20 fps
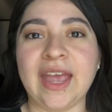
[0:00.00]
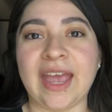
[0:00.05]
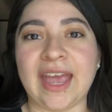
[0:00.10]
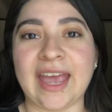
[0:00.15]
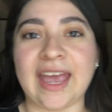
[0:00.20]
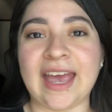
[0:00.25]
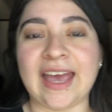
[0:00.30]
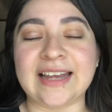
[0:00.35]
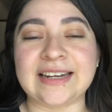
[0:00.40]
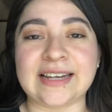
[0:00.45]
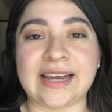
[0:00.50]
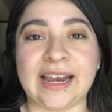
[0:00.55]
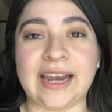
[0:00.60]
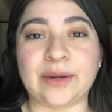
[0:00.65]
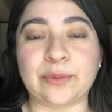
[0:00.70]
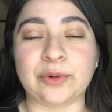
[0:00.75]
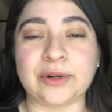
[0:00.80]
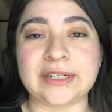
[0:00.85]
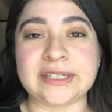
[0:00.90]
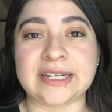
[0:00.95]
And I
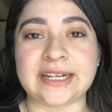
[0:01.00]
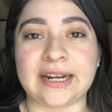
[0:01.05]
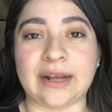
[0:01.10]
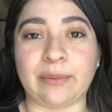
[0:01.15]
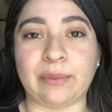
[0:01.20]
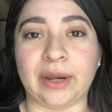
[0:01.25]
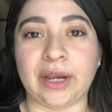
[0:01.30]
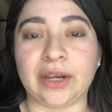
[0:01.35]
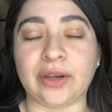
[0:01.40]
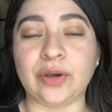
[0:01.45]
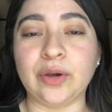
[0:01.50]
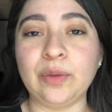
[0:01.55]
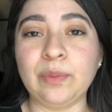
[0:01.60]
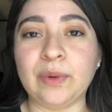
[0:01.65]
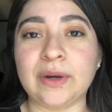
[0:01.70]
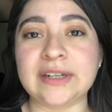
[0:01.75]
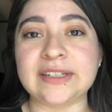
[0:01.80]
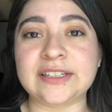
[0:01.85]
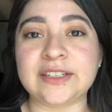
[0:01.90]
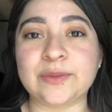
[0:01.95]
had printed out my
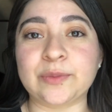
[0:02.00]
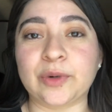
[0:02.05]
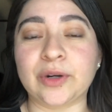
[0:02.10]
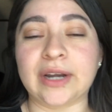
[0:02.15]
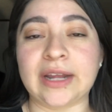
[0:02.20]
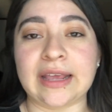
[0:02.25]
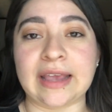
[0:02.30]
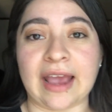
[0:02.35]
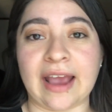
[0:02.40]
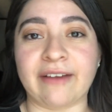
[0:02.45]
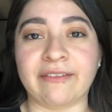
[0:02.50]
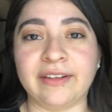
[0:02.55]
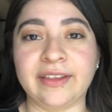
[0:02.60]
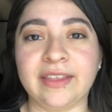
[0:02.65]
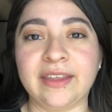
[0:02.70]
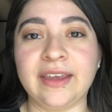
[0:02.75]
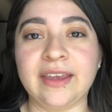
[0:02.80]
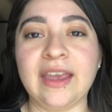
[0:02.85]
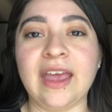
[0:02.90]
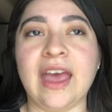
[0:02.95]
coupons this morning,
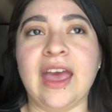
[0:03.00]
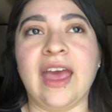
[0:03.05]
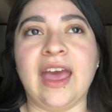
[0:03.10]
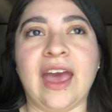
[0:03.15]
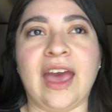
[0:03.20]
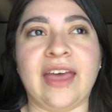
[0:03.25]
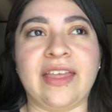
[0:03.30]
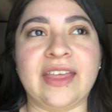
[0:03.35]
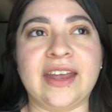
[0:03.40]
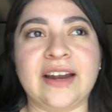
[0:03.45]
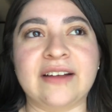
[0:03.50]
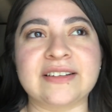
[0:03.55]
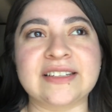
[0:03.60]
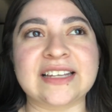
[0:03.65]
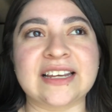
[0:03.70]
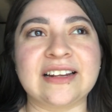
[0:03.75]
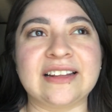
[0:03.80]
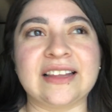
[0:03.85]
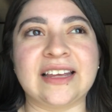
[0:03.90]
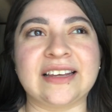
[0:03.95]
everything. And then I was
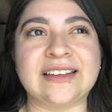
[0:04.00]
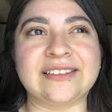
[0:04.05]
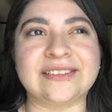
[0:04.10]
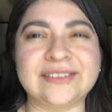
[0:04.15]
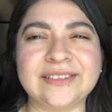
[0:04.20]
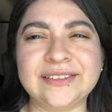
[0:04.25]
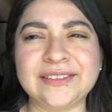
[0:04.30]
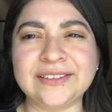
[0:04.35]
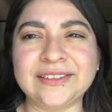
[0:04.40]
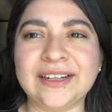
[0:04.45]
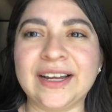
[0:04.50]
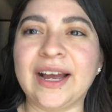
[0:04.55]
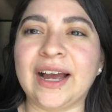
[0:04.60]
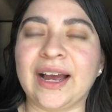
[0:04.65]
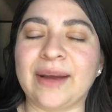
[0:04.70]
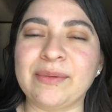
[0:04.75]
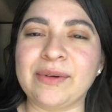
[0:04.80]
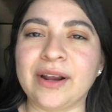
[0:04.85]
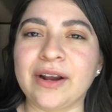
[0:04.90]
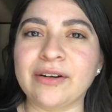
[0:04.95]
kind of like, oh,
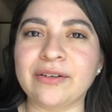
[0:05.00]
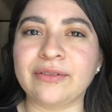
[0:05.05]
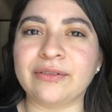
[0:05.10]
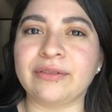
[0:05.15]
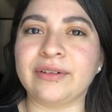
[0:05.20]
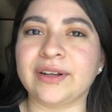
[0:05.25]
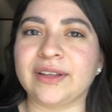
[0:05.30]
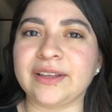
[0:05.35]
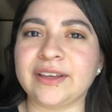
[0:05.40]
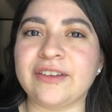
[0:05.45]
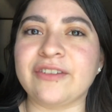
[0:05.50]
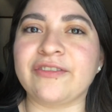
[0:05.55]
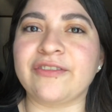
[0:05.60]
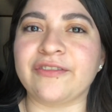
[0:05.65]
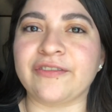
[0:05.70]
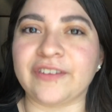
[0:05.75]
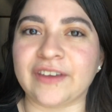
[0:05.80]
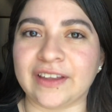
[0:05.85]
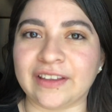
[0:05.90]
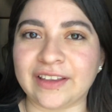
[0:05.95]
I'm not really
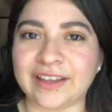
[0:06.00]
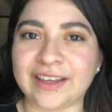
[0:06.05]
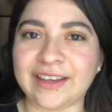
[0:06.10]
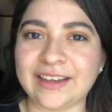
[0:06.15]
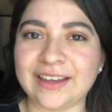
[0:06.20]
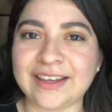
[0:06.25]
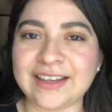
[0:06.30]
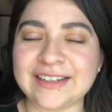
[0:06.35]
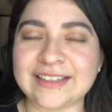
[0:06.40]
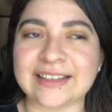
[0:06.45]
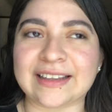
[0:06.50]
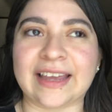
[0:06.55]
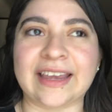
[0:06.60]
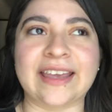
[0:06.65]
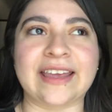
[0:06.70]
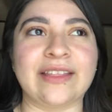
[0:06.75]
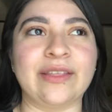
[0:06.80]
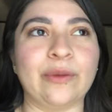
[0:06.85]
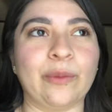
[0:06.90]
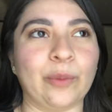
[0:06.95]
feeling it.
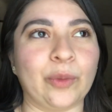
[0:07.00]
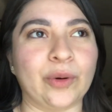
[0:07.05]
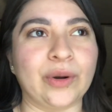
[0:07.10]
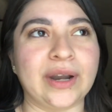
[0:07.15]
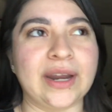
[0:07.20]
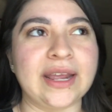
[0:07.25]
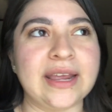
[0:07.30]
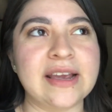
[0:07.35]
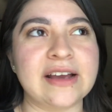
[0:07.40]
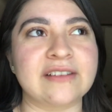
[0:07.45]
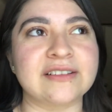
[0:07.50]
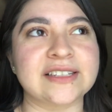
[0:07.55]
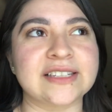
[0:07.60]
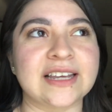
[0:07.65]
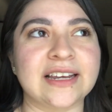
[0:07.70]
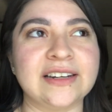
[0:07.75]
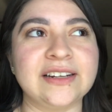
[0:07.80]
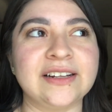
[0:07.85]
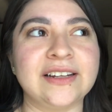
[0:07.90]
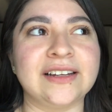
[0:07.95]
Like in the morning, I was
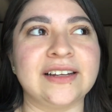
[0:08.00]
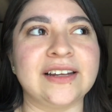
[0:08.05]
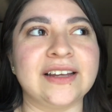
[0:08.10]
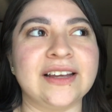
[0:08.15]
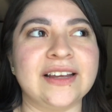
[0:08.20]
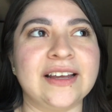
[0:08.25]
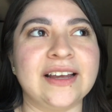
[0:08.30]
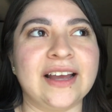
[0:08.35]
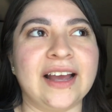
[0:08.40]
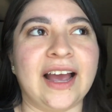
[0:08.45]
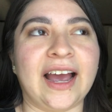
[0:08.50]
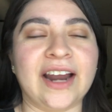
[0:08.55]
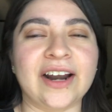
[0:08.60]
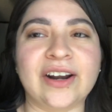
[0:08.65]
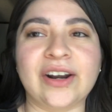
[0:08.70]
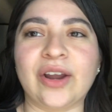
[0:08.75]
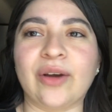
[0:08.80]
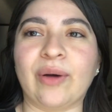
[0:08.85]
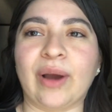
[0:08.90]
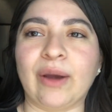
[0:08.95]
kind of, I
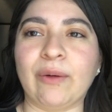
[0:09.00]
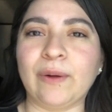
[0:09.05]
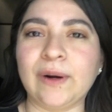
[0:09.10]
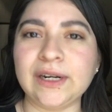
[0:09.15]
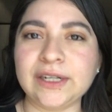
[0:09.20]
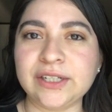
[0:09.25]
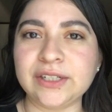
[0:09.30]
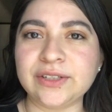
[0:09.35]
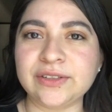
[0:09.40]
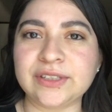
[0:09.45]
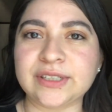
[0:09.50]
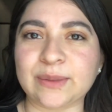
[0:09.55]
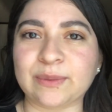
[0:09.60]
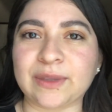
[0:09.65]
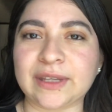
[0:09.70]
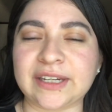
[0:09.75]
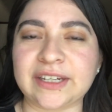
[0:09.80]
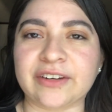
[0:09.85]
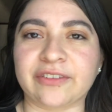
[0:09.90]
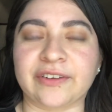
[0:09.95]
don't know, I wanted to do
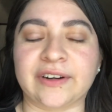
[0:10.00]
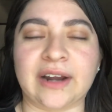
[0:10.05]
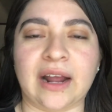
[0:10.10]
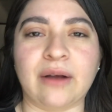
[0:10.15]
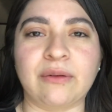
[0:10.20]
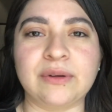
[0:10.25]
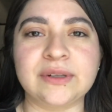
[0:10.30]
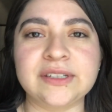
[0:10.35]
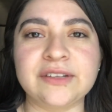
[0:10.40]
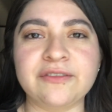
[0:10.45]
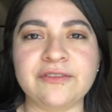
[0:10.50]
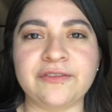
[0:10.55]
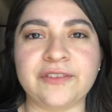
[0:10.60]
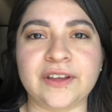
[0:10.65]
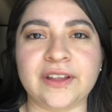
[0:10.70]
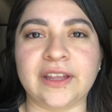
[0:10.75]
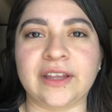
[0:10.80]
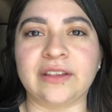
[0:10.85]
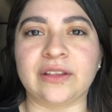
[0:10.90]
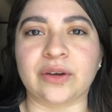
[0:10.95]
something different. I wasn't
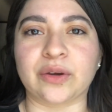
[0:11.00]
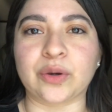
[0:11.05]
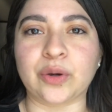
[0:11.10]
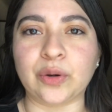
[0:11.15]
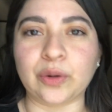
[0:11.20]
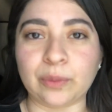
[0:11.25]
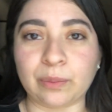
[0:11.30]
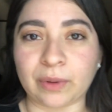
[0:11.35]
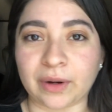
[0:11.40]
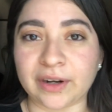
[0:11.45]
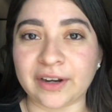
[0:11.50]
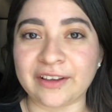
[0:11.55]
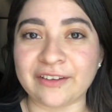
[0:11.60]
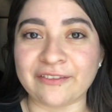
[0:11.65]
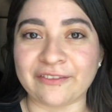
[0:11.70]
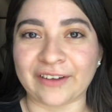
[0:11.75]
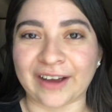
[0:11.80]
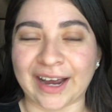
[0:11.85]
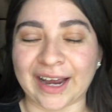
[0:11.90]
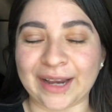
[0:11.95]
feeling the
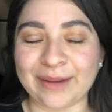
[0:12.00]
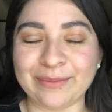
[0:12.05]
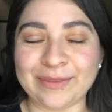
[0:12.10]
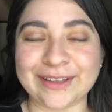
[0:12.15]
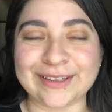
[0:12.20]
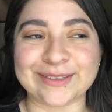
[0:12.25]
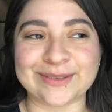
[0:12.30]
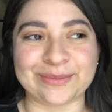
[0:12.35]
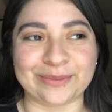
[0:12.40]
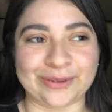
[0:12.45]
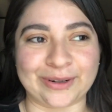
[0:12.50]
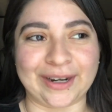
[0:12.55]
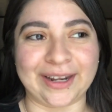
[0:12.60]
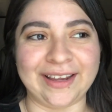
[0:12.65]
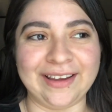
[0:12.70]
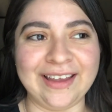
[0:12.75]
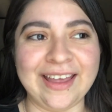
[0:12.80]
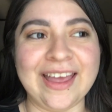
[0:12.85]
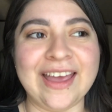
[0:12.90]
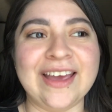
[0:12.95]
couponing vibe this
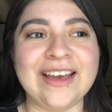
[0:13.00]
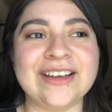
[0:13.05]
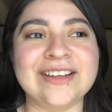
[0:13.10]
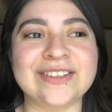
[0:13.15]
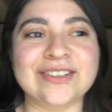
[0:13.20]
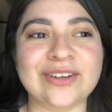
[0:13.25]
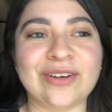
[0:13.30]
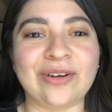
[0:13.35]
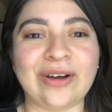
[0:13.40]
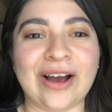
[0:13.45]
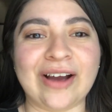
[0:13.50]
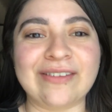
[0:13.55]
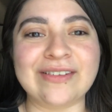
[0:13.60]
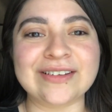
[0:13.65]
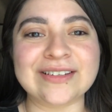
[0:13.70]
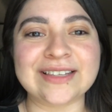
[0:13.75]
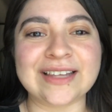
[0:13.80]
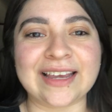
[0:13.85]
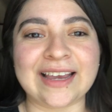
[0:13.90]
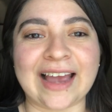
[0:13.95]
morning. So I
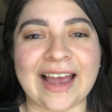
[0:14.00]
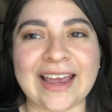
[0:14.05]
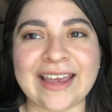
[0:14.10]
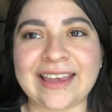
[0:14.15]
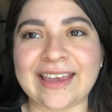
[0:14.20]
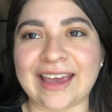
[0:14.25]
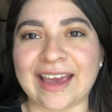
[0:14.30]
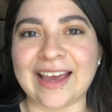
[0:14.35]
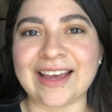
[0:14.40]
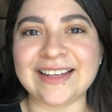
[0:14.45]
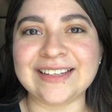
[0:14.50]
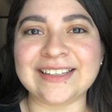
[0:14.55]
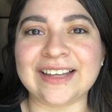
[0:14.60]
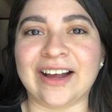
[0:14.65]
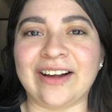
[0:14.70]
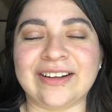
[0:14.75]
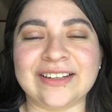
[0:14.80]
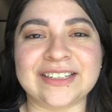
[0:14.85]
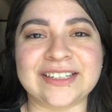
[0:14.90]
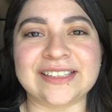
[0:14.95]
was like, I guess
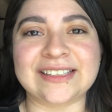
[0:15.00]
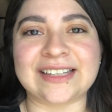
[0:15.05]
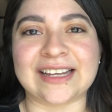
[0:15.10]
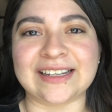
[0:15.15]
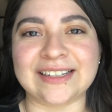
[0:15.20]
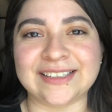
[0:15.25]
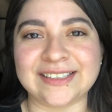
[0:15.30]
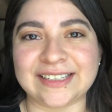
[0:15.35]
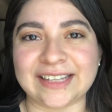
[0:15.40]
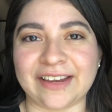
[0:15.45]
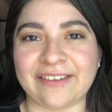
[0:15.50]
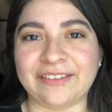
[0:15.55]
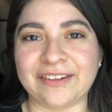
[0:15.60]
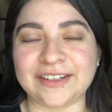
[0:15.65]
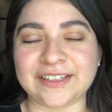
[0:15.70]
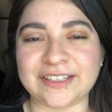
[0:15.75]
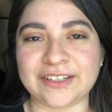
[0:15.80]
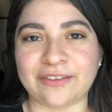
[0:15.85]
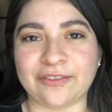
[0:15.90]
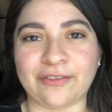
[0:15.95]
I'll just save
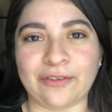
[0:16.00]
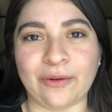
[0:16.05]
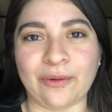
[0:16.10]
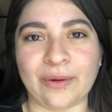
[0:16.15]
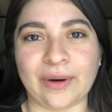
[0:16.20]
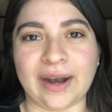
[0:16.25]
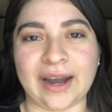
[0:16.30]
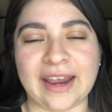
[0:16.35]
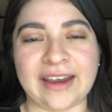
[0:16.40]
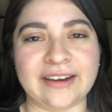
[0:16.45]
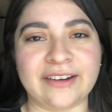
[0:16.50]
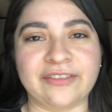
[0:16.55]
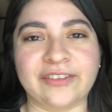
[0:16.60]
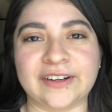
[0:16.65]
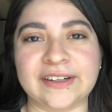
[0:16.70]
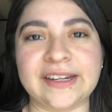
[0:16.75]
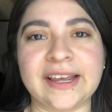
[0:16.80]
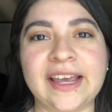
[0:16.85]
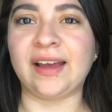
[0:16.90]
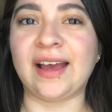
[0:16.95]
it for a
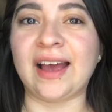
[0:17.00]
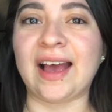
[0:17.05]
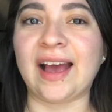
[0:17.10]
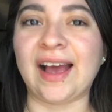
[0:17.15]
different day.